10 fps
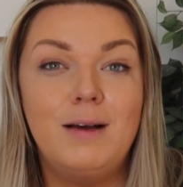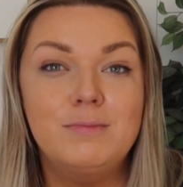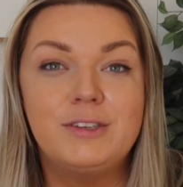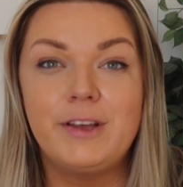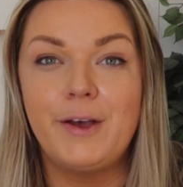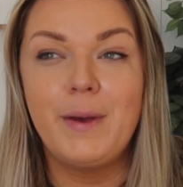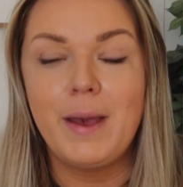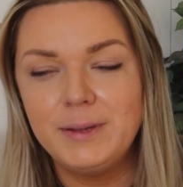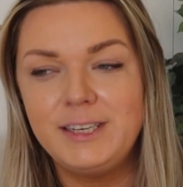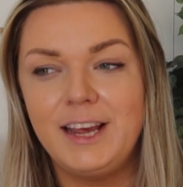So
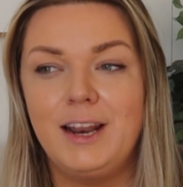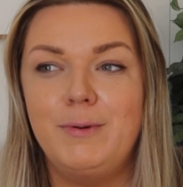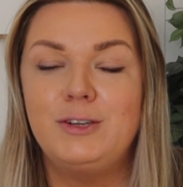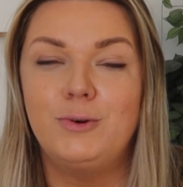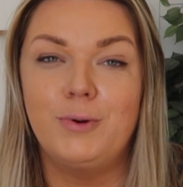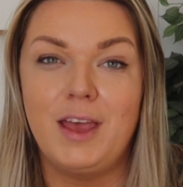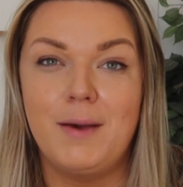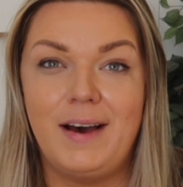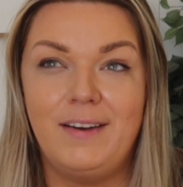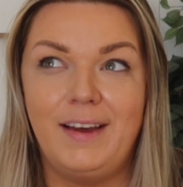in particular, we're talking
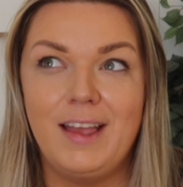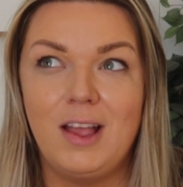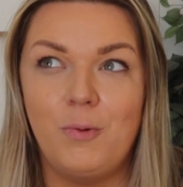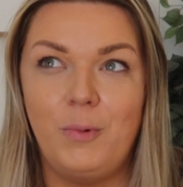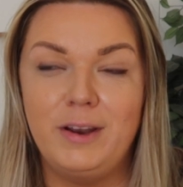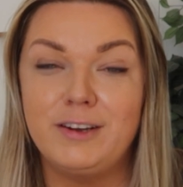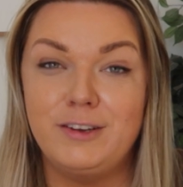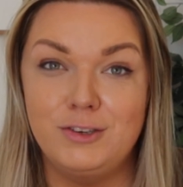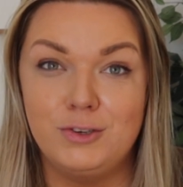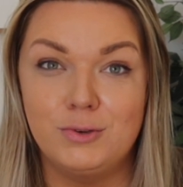about like
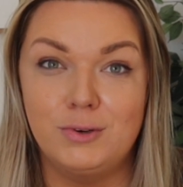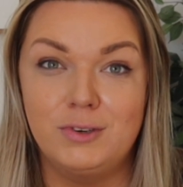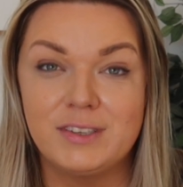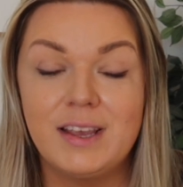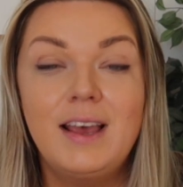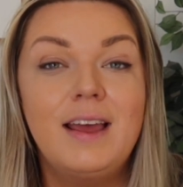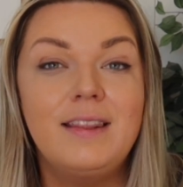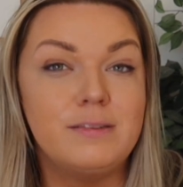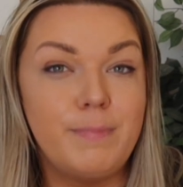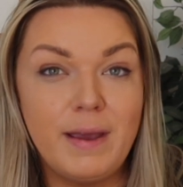windows and doors.
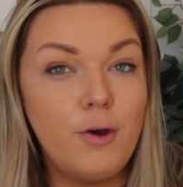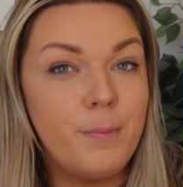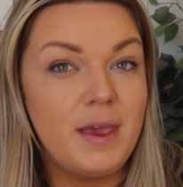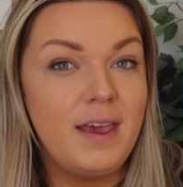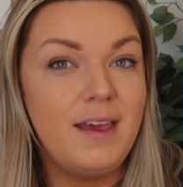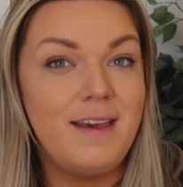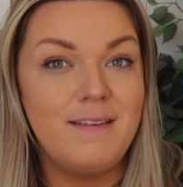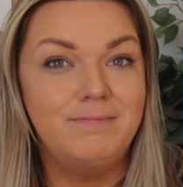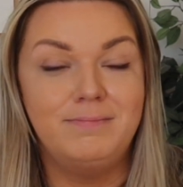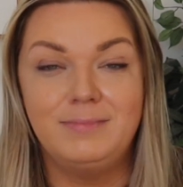This may not
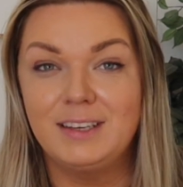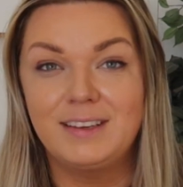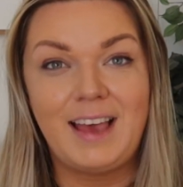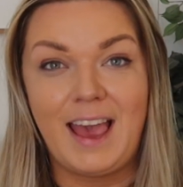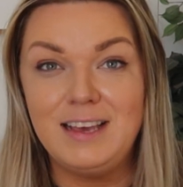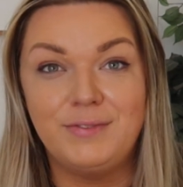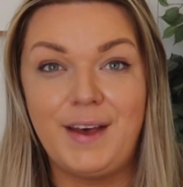be the case for